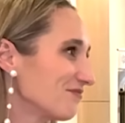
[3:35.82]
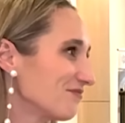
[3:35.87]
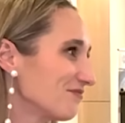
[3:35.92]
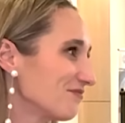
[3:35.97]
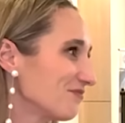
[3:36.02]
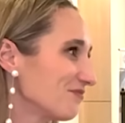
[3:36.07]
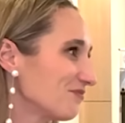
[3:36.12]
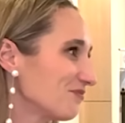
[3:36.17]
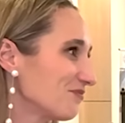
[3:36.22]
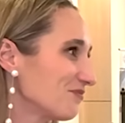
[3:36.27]

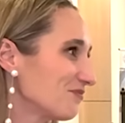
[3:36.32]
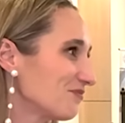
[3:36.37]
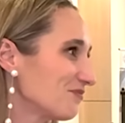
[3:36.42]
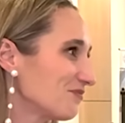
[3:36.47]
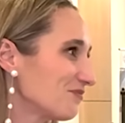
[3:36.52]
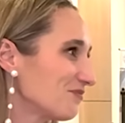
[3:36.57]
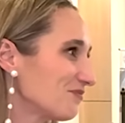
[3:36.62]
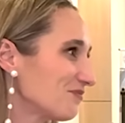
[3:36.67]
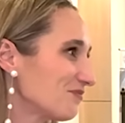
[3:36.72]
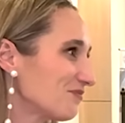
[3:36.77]

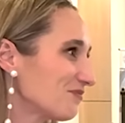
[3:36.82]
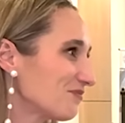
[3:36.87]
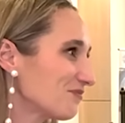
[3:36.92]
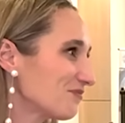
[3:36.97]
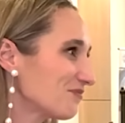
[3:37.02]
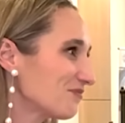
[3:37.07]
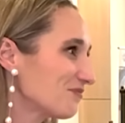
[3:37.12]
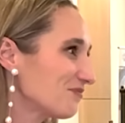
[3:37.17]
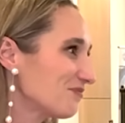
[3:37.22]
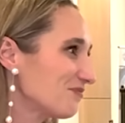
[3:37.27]

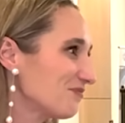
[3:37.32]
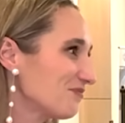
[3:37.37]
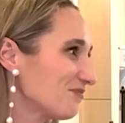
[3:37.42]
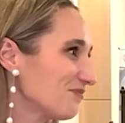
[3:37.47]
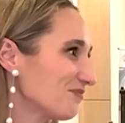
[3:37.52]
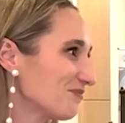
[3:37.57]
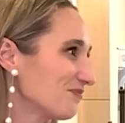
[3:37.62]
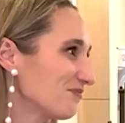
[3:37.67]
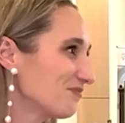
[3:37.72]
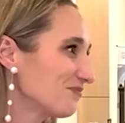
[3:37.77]

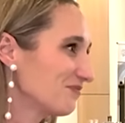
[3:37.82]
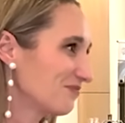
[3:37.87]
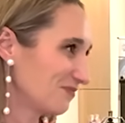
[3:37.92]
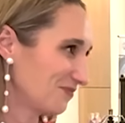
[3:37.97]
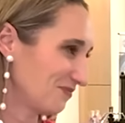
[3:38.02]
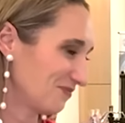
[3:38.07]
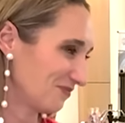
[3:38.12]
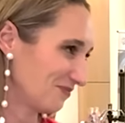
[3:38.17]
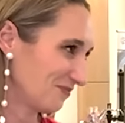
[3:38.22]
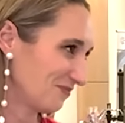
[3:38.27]

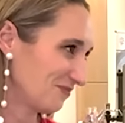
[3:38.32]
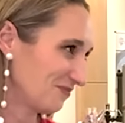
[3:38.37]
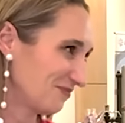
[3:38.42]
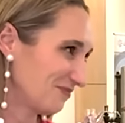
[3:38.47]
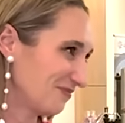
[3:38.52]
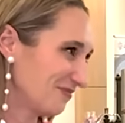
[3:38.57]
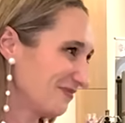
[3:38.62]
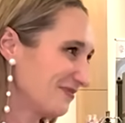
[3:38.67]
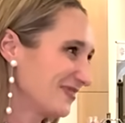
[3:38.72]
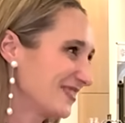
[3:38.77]

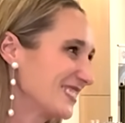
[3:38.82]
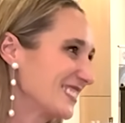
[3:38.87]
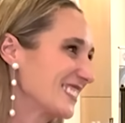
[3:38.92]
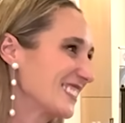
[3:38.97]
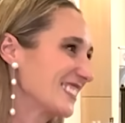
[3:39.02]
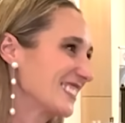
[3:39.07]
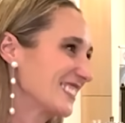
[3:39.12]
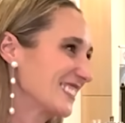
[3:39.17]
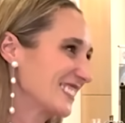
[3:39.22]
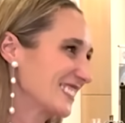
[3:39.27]

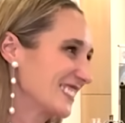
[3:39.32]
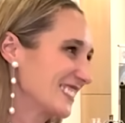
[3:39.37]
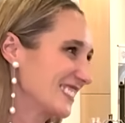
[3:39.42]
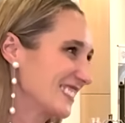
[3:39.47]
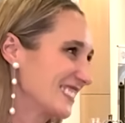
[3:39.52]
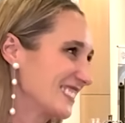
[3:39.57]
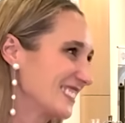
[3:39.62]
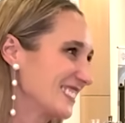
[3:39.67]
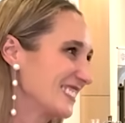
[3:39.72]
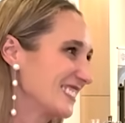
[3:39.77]

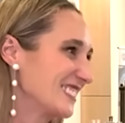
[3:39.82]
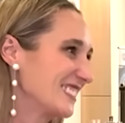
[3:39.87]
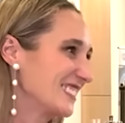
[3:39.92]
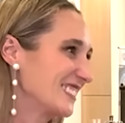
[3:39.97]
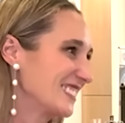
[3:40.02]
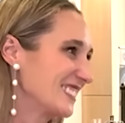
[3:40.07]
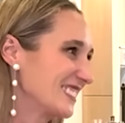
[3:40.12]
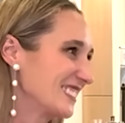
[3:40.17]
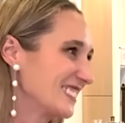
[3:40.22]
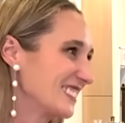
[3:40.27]

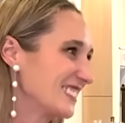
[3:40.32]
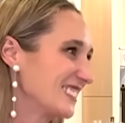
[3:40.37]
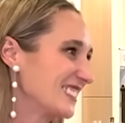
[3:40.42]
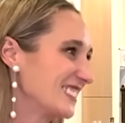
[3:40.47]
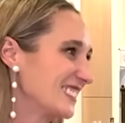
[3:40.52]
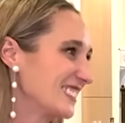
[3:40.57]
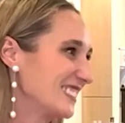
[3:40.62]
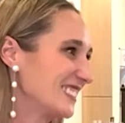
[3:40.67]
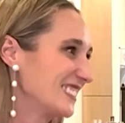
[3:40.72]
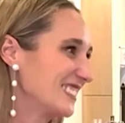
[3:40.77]

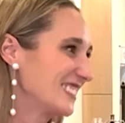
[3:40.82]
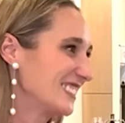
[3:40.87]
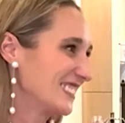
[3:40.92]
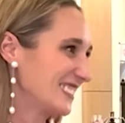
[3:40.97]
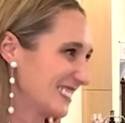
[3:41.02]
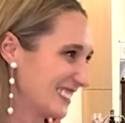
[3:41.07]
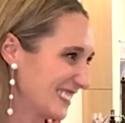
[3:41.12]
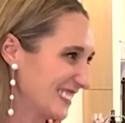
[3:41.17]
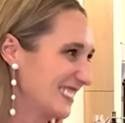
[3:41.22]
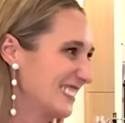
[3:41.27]

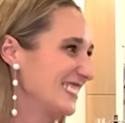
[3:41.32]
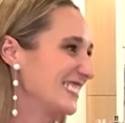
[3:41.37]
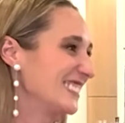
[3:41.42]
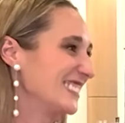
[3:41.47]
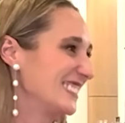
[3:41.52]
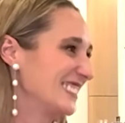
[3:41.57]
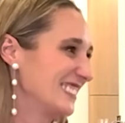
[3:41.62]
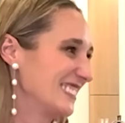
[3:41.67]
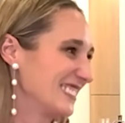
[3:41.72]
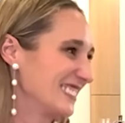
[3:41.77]

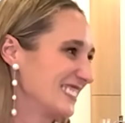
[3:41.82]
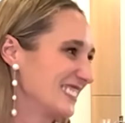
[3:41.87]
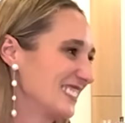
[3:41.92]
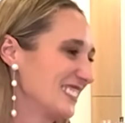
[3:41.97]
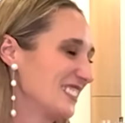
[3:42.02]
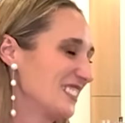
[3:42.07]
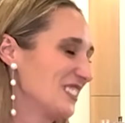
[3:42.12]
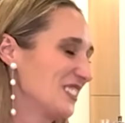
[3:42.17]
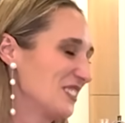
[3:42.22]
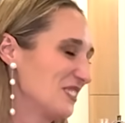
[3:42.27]

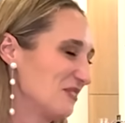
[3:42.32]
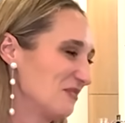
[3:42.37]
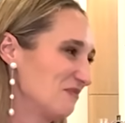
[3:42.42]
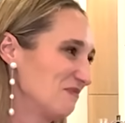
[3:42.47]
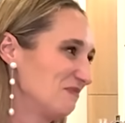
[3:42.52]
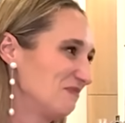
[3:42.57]
(not speaking)